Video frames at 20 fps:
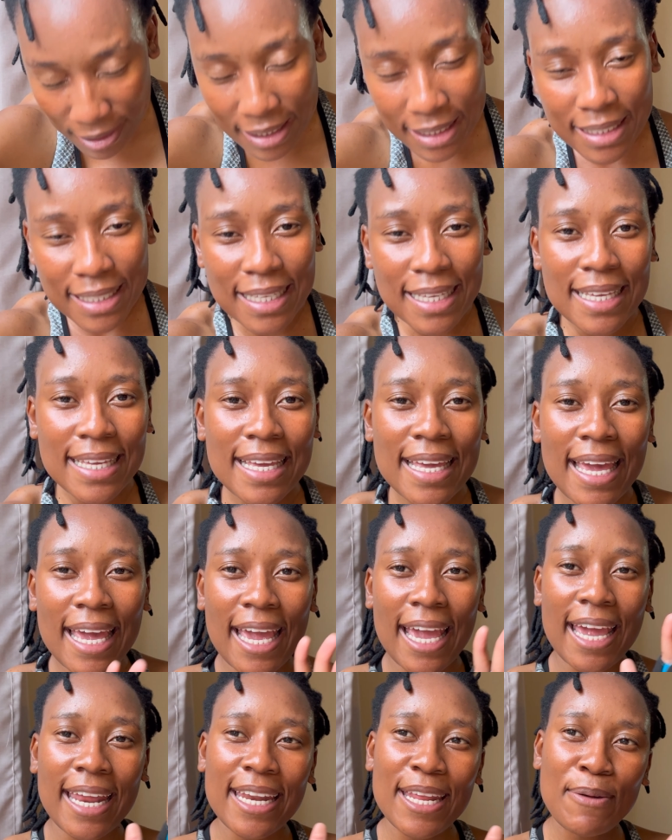see
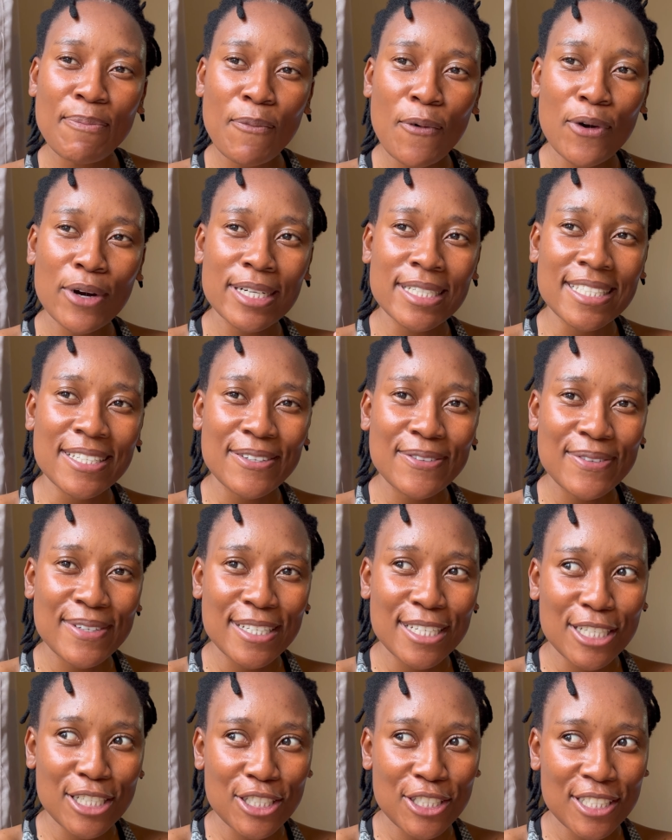any more
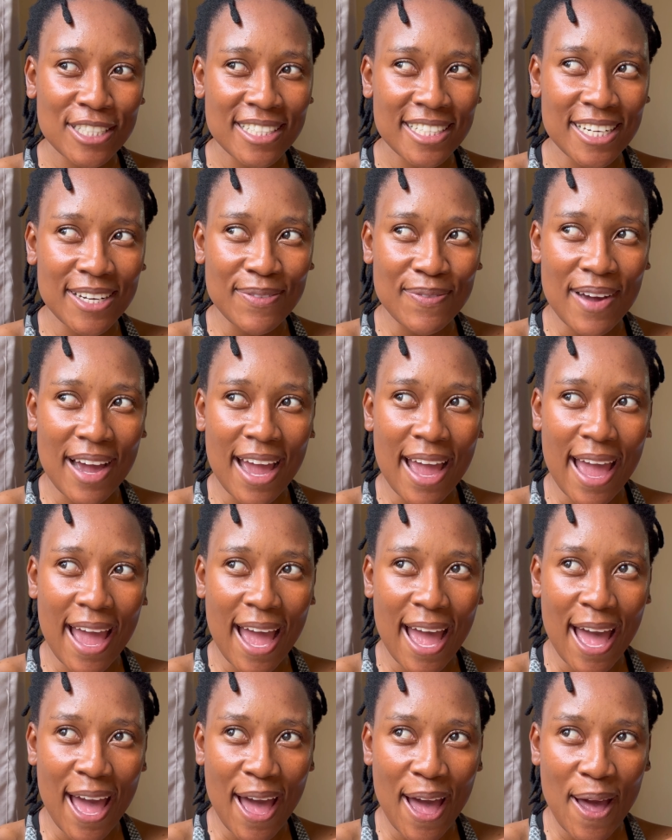definition in my
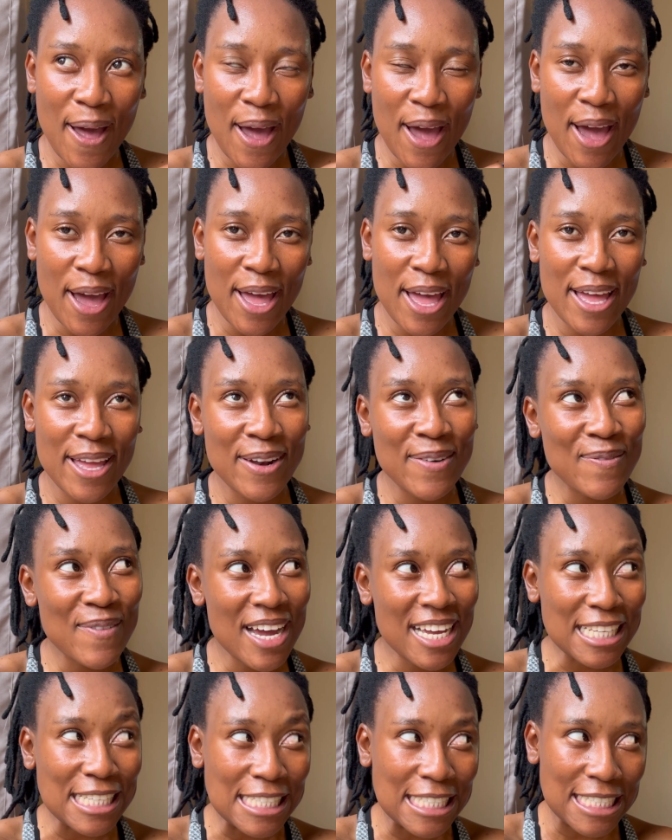ah, uh, in
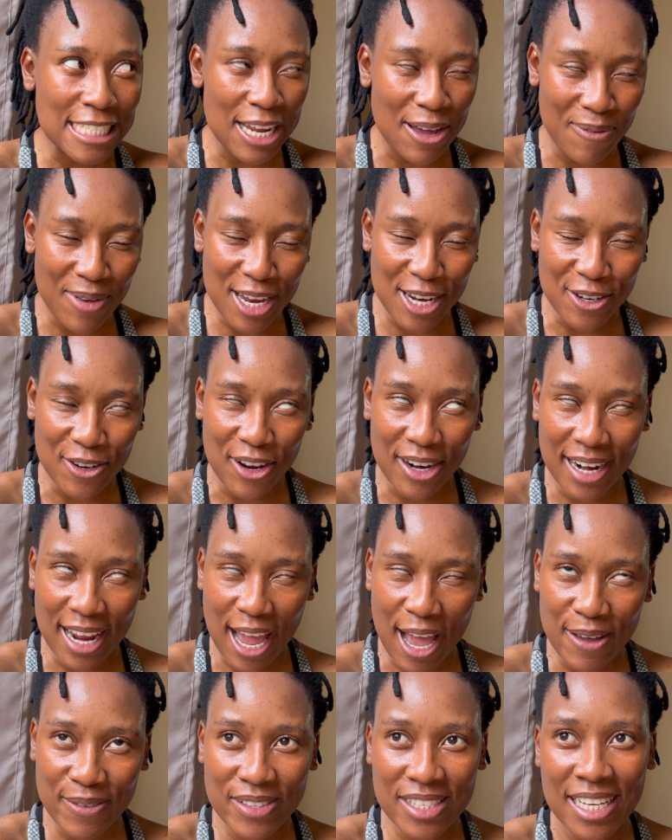my stomach, not
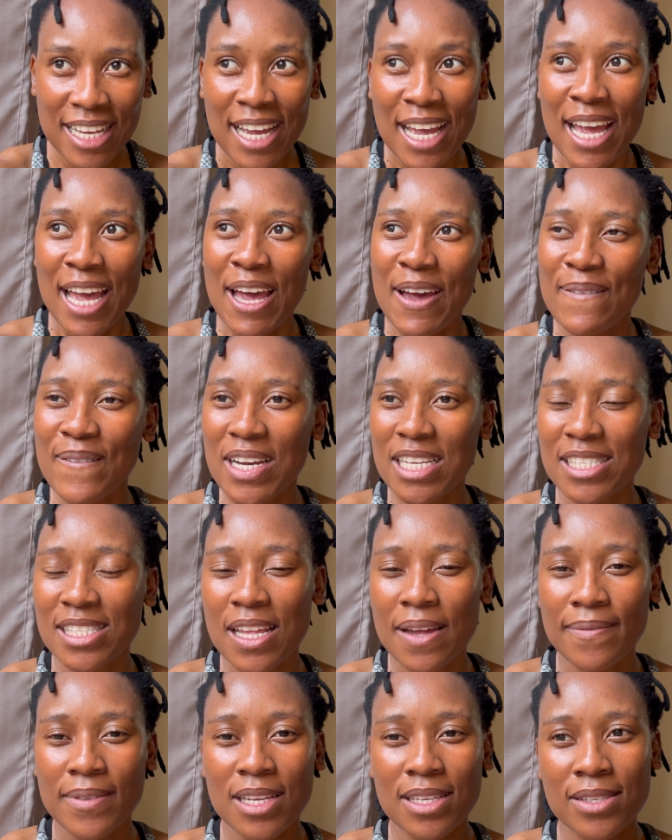abs, in my
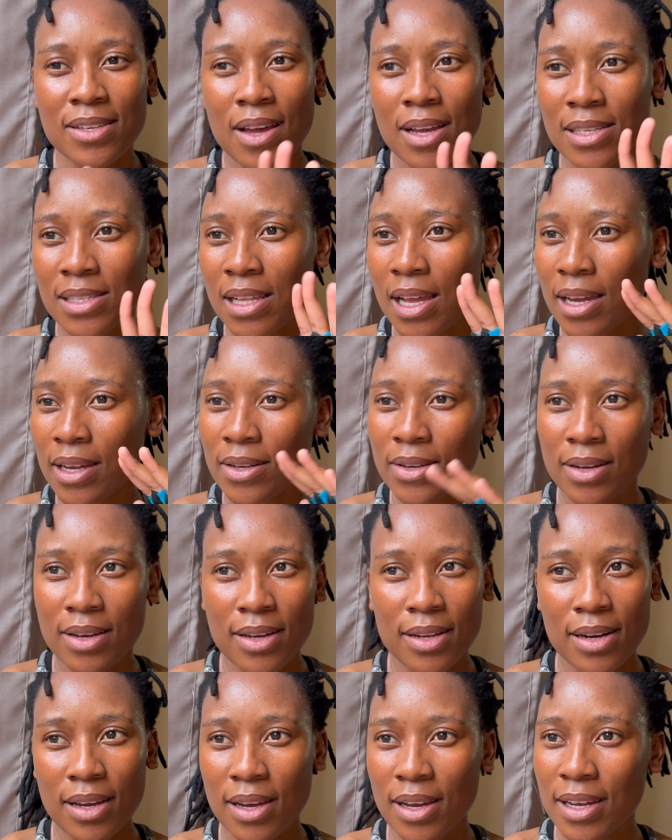stomach. So I was like, no,
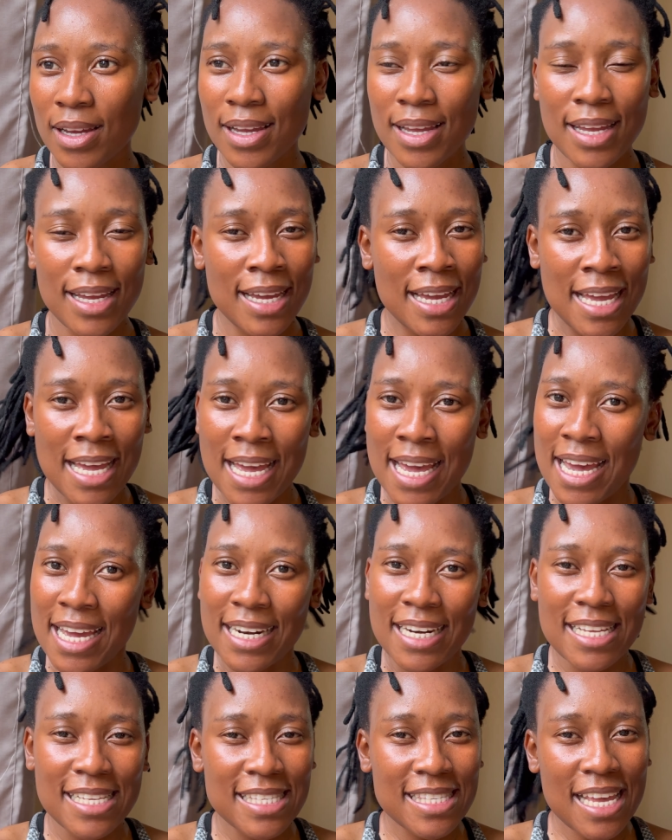no,
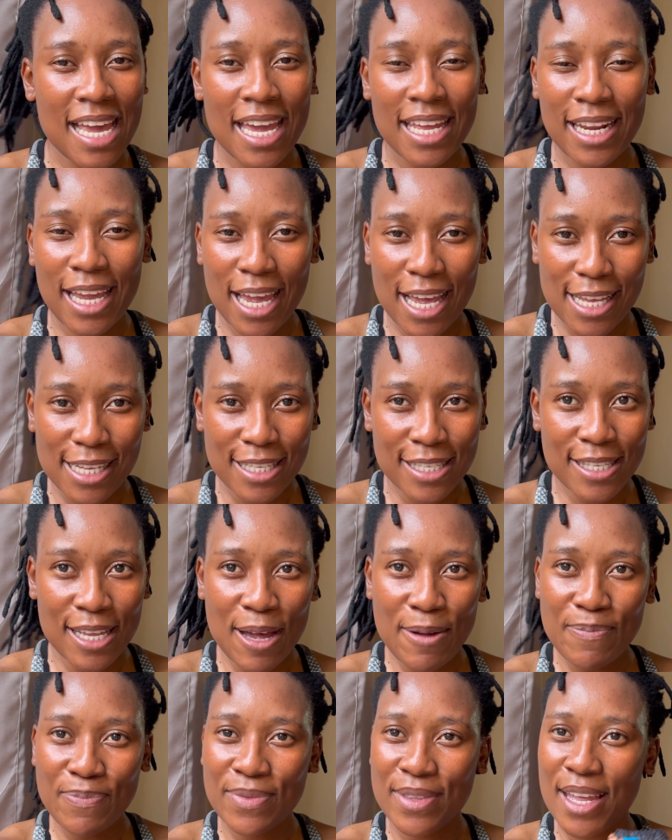this ain't it.
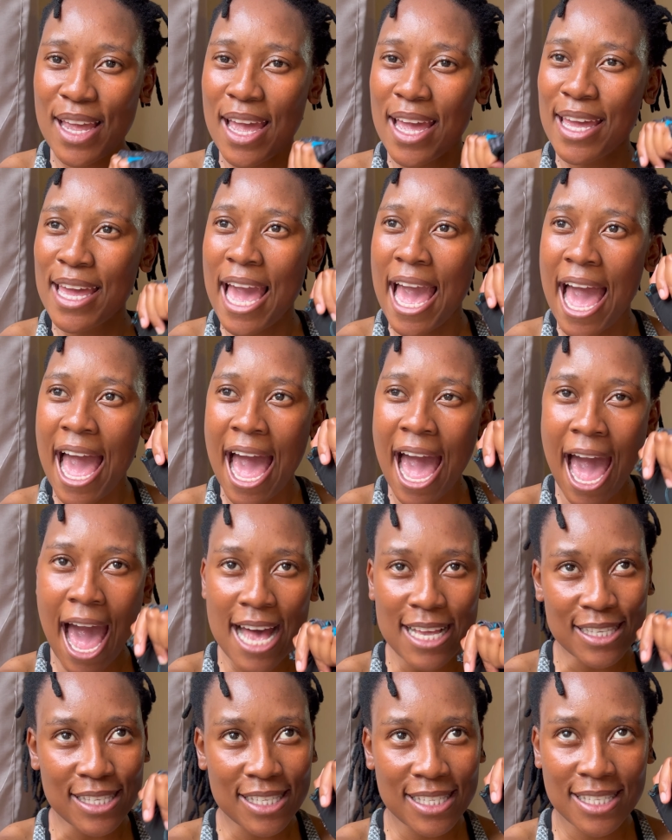Something
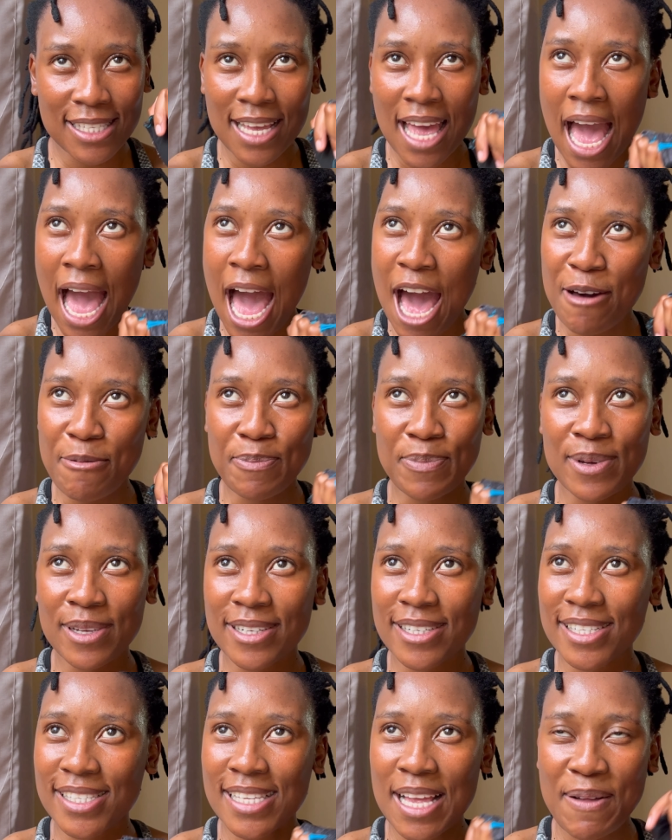has to
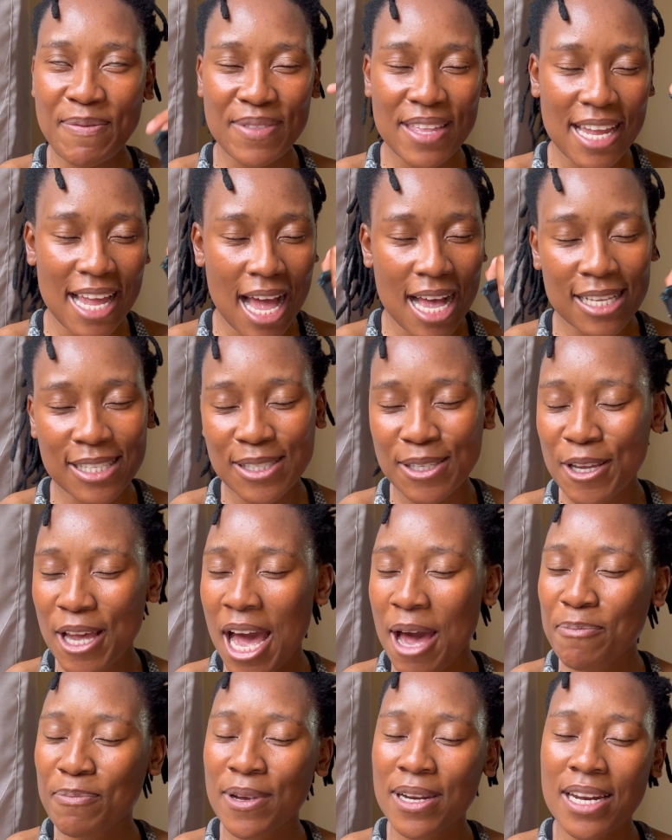happen. Something has to
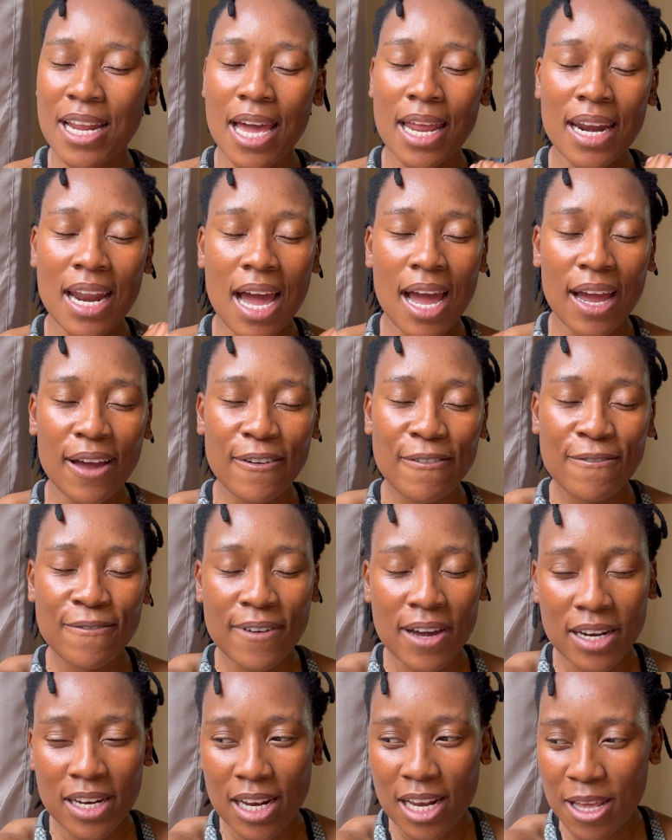happen, and I
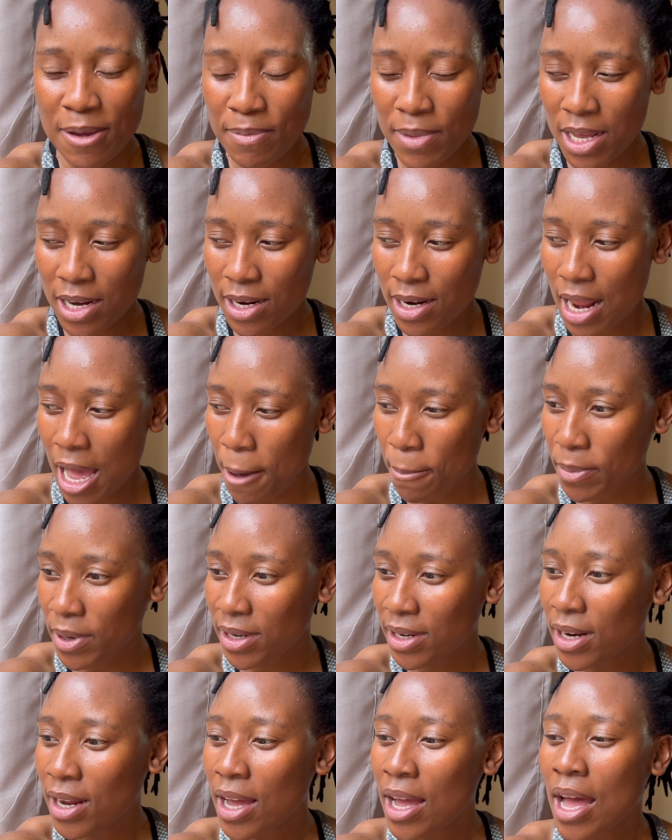finally made it
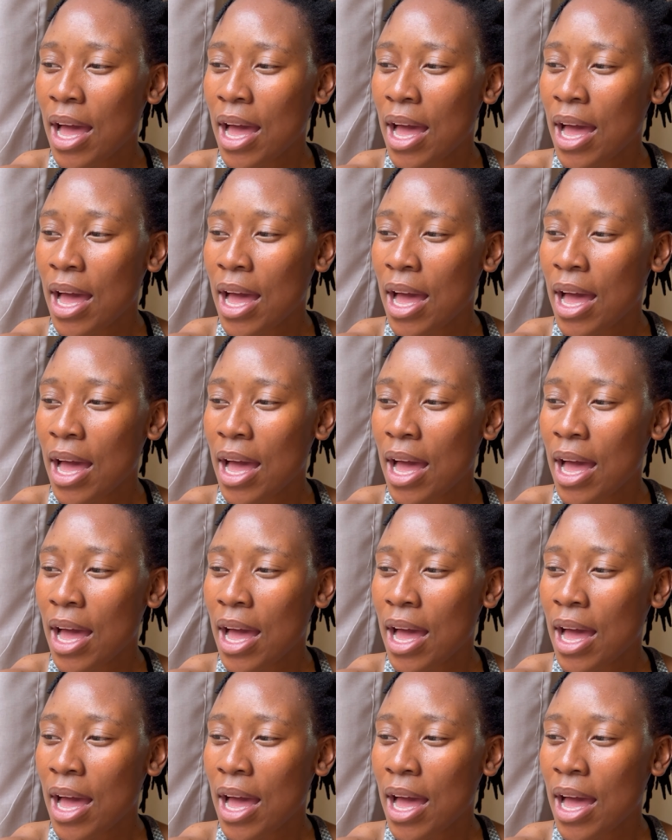happen.